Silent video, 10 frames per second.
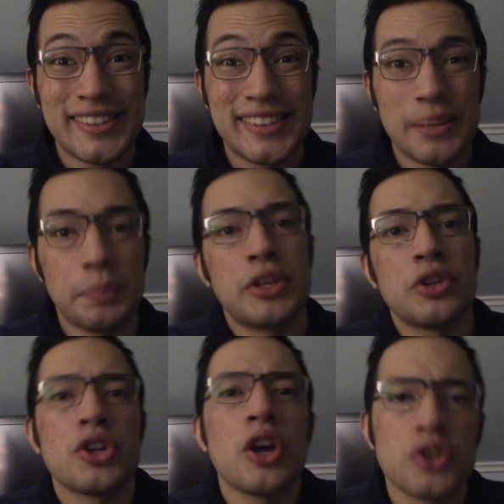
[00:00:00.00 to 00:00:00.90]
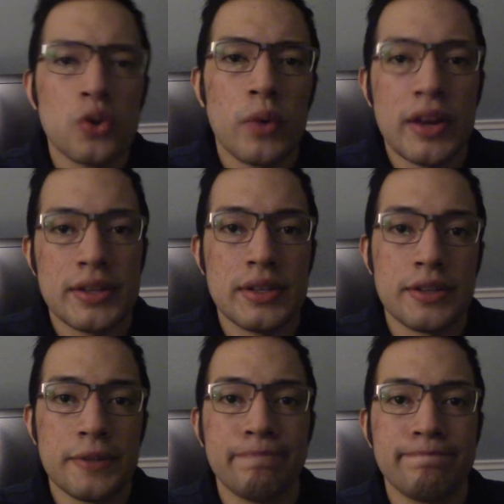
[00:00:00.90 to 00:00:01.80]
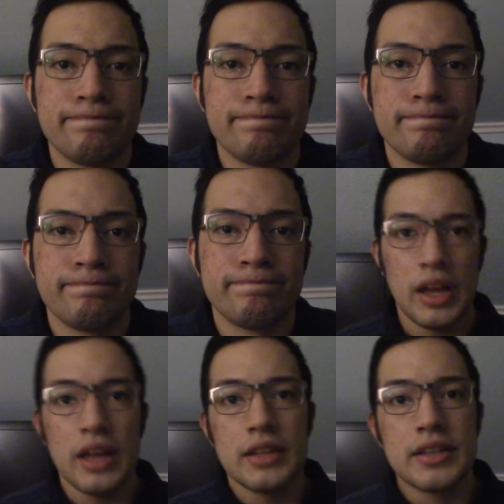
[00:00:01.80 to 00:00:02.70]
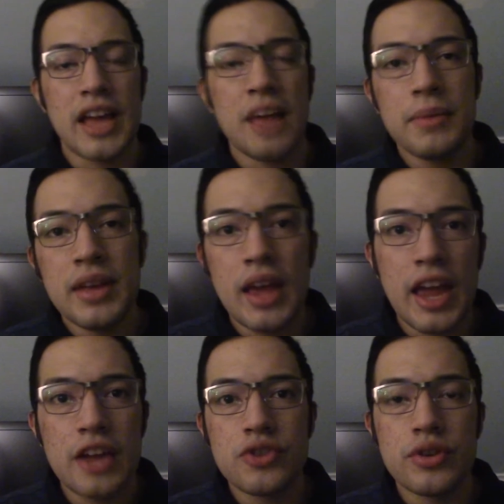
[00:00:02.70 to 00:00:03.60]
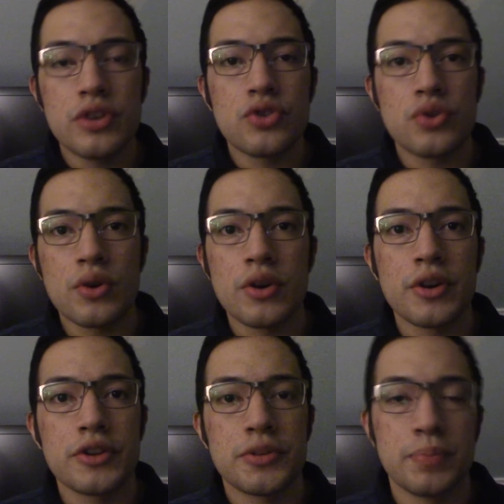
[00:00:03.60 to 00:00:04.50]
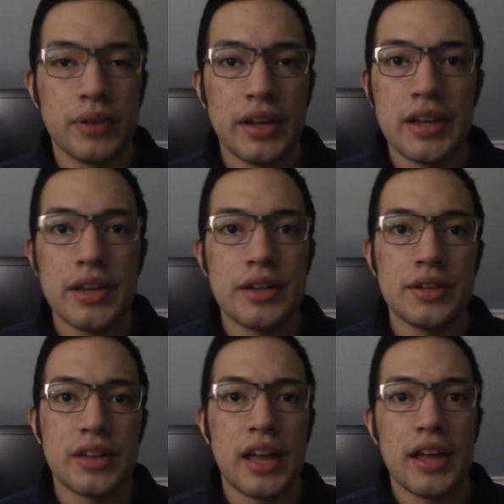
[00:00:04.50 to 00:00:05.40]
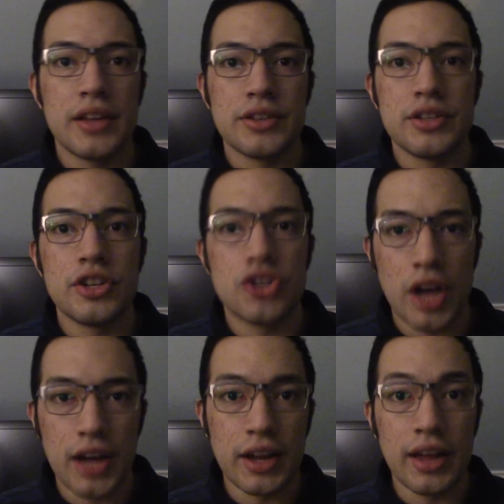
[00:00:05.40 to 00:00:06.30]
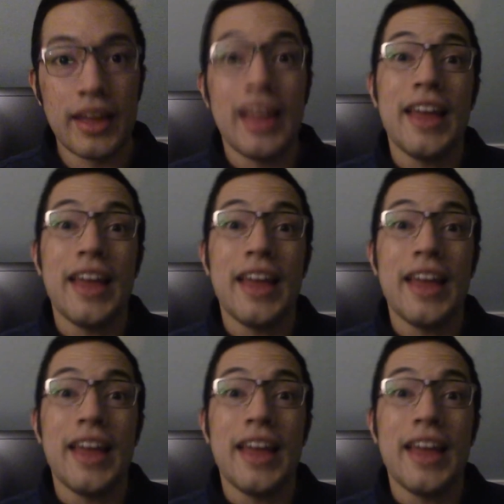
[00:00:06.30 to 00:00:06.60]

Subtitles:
but there's also racism. Tammy Adrian George plays as Dejana.